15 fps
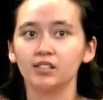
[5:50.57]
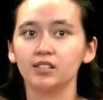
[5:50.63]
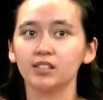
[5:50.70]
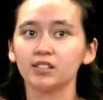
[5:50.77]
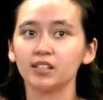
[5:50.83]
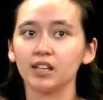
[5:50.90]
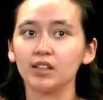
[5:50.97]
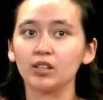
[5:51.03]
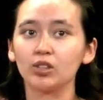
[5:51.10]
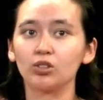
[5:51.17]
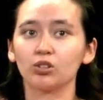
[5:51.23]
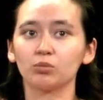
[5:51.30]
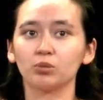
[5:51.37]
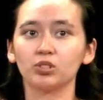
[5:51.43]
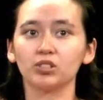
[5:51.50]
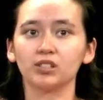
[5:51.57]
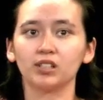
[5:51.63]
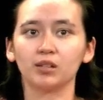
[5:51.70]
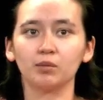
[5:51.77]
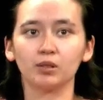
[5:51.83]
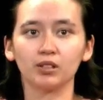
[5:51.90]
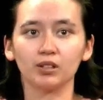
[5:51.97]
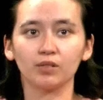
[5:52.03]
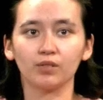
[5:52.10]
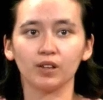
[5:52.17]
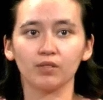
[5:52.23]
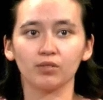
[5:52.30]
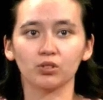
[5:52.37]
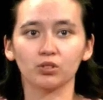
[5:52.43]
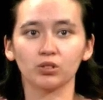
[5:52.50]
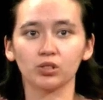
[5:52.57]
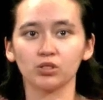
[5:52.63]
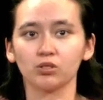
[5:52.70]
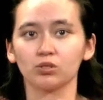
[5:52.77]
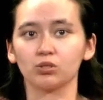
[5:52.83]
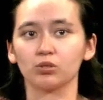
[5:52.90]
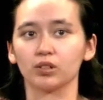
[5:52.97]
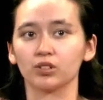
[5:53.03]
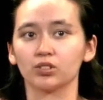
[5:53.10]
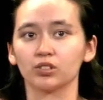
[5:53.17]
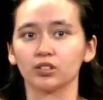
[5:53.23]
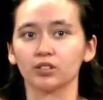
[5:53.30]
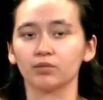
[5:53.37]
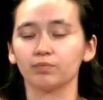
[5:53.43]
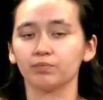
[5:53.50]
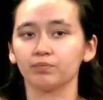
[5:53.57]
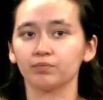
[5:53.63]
dictate the thermodynamically favored crystal structure.